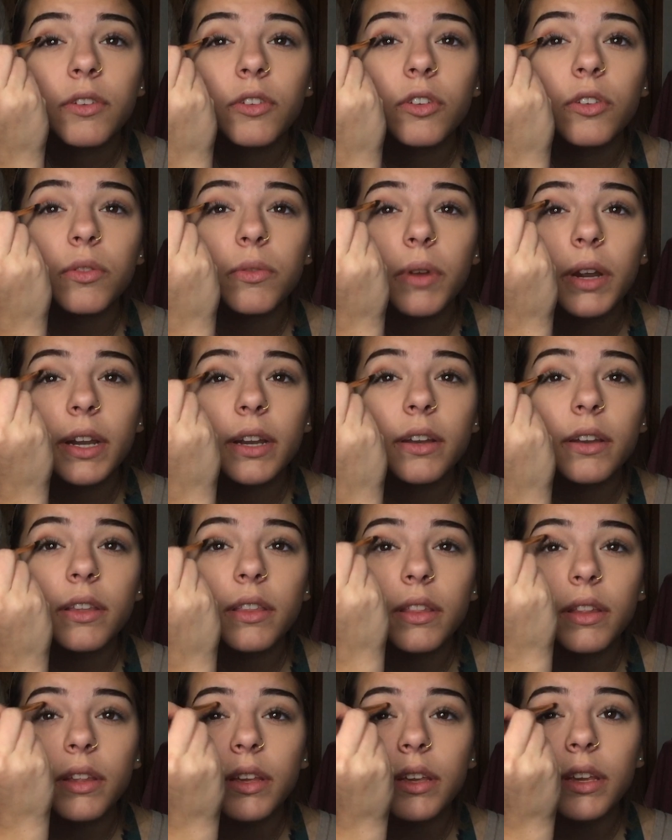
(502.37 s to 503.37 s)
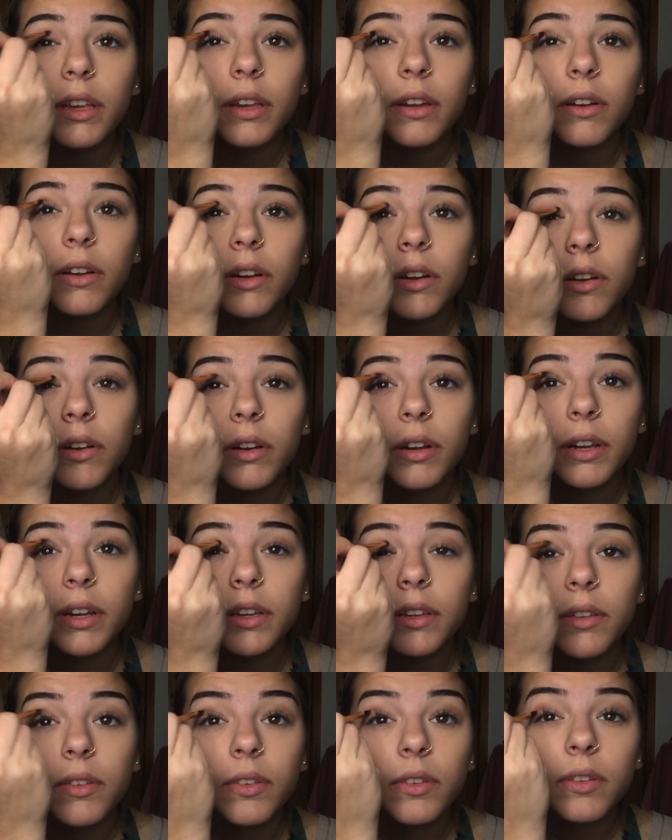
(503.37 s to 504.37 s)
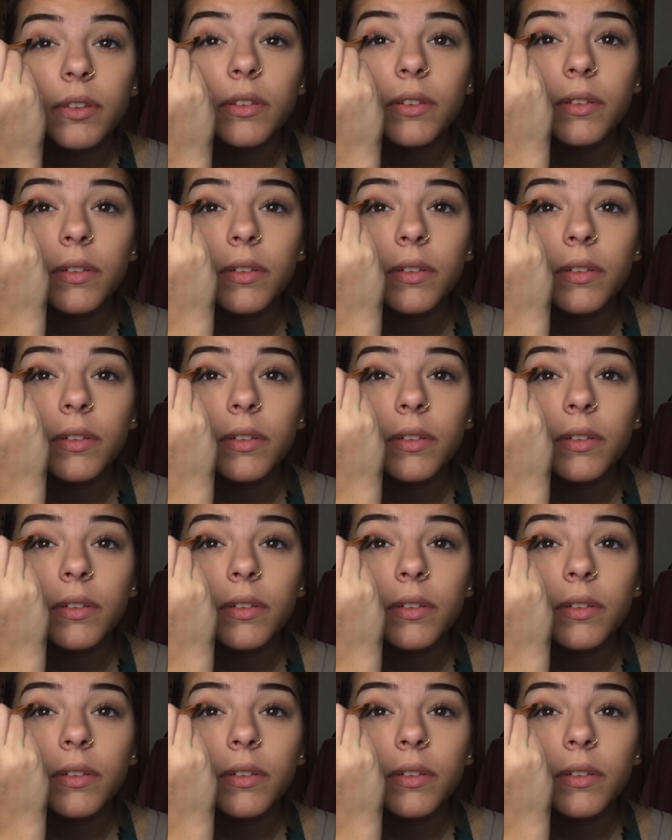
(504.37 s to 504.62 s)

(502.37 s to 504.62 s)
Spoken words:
just right into the inner crease.